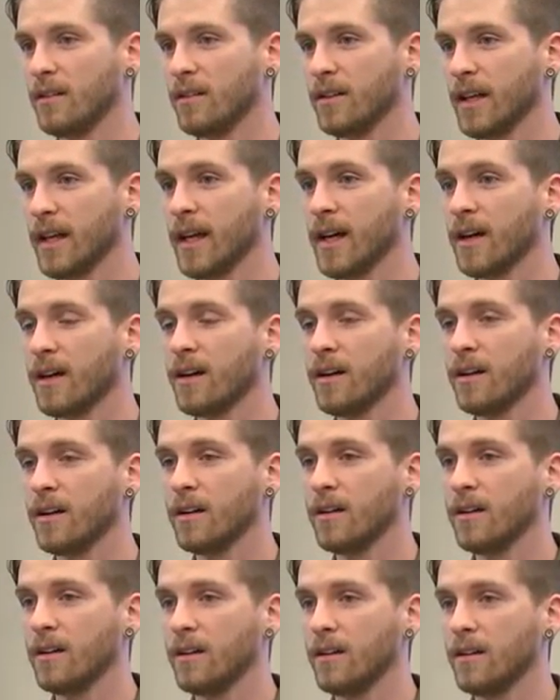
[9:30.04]
yeah.
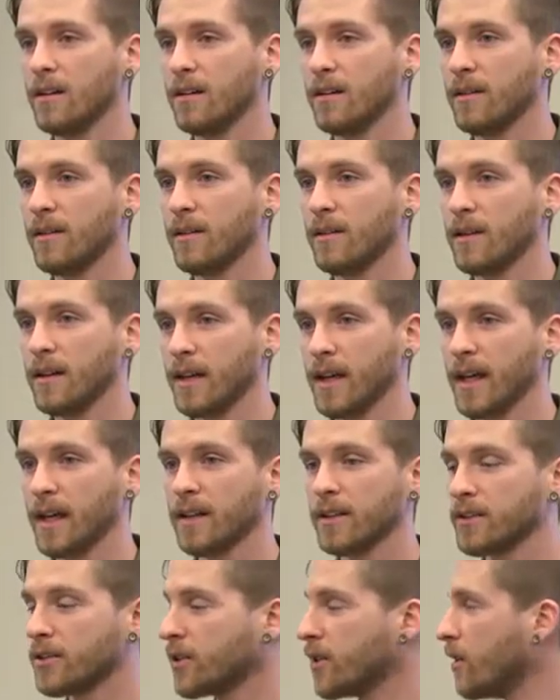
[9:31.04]

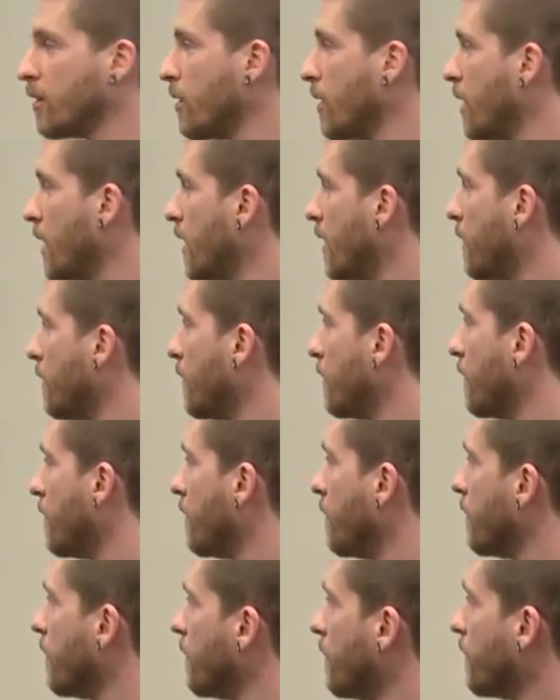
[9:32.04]
Yeah, so um,
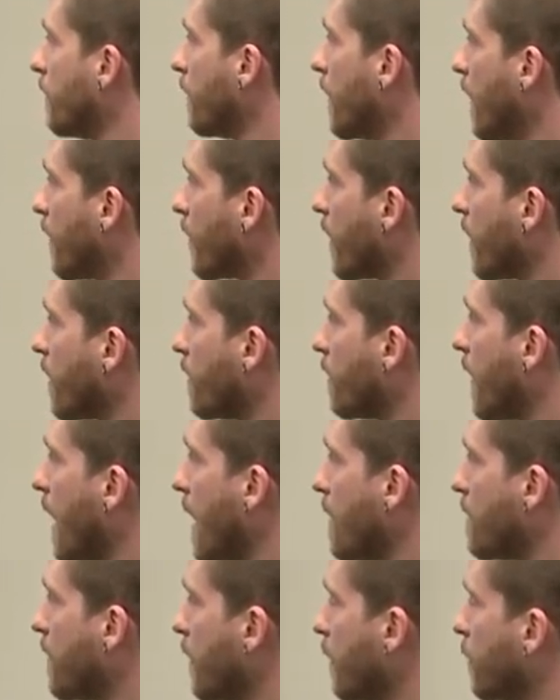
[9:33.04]
I've got a
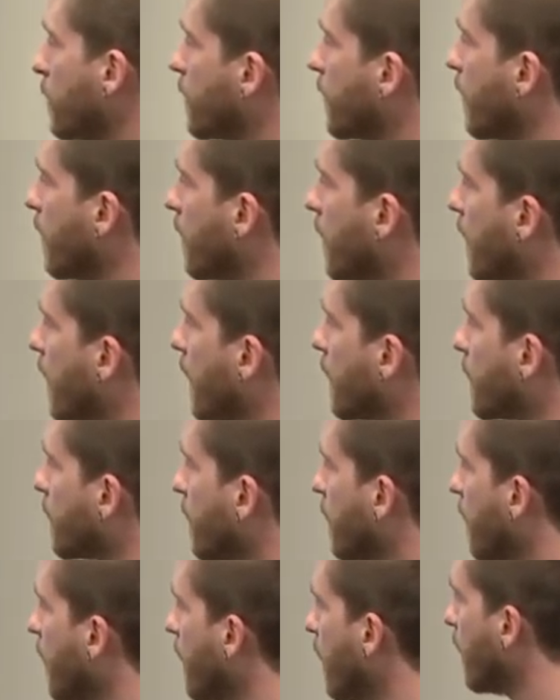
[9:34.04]
map that we'll see on the next
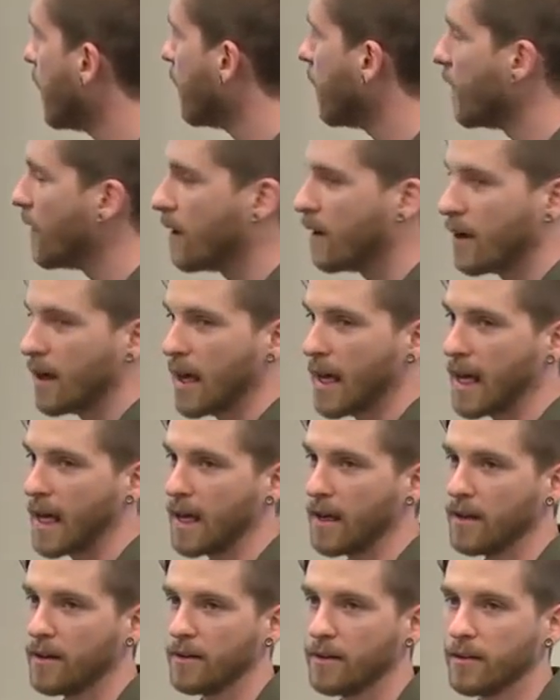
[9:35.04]
slide
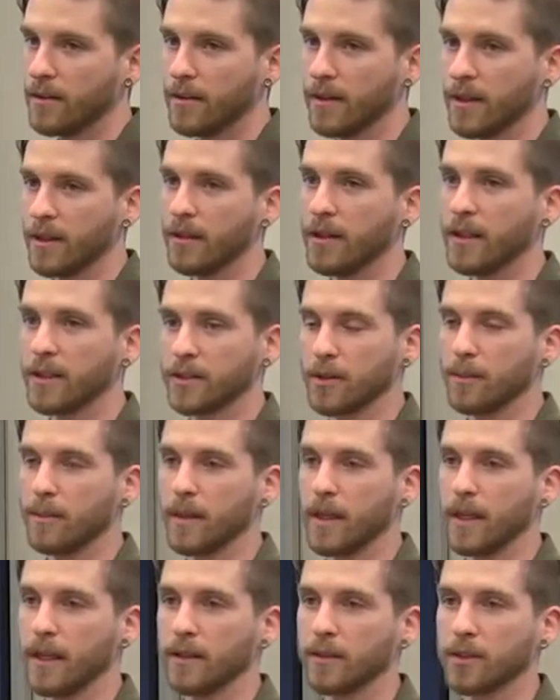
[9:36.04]
and there is a
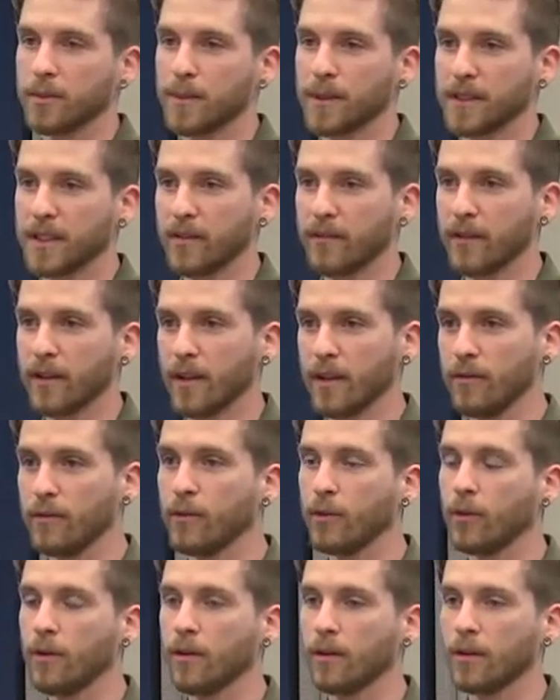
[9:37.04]
bin specifically
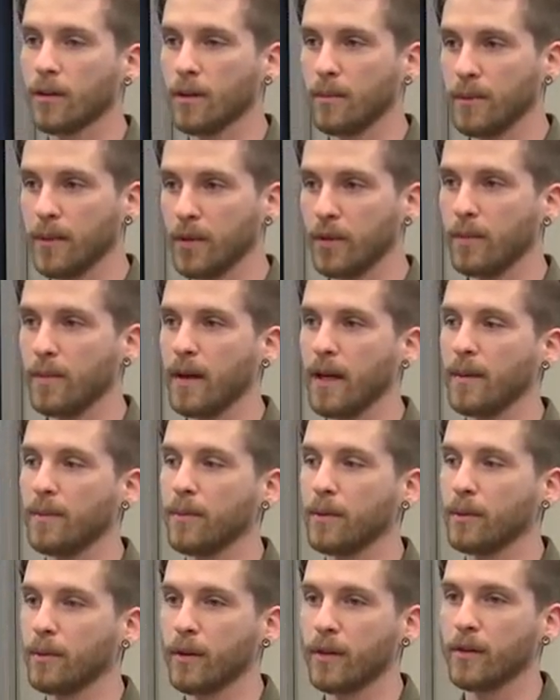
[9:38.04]
for computer
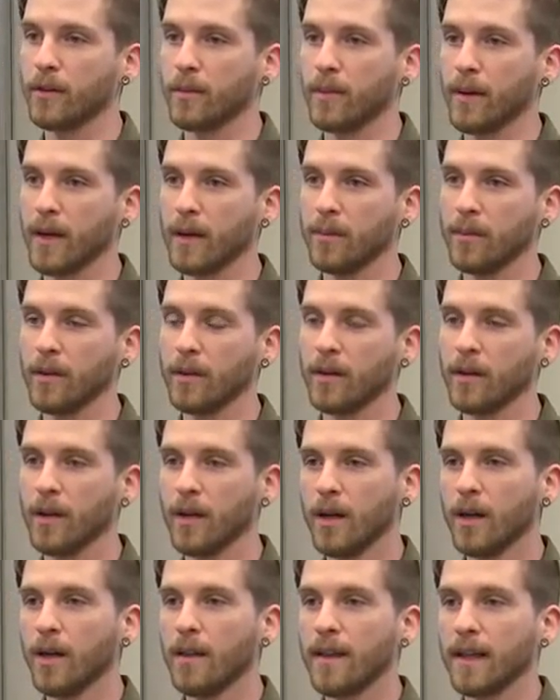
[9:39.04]
paper, printer paper,
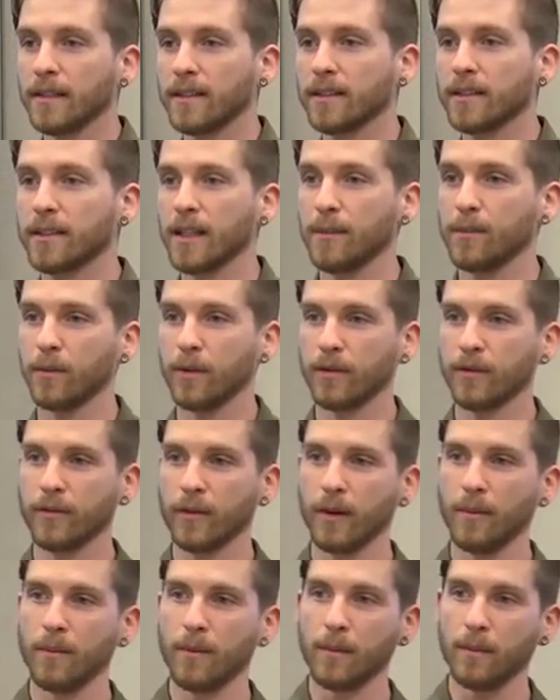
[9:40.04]
that's separate
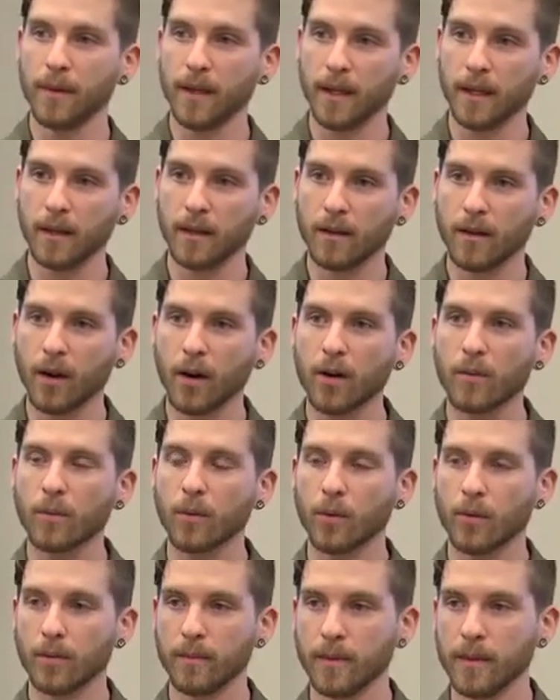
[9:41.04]
from the big
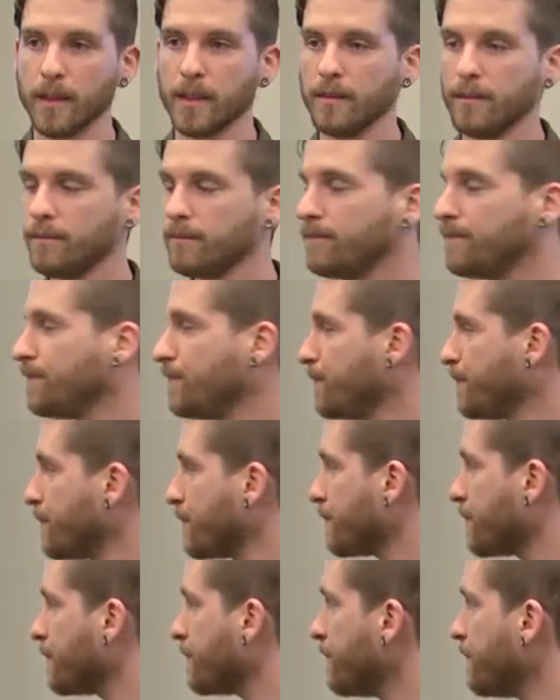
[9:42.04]
cardboard bin.
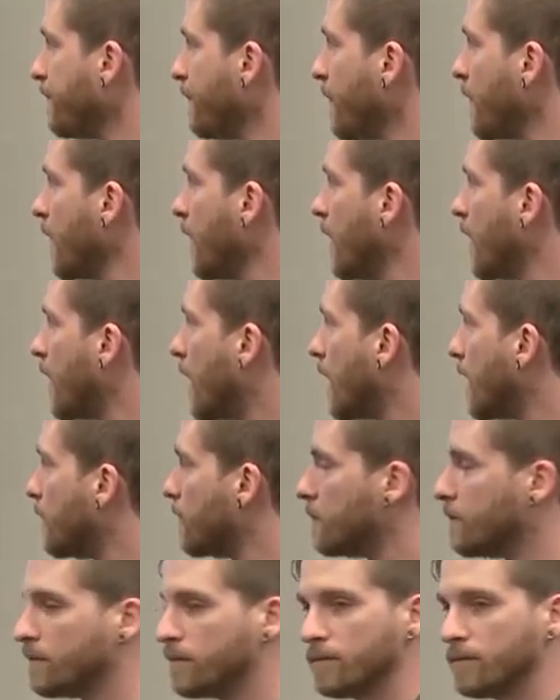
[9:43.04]
Um,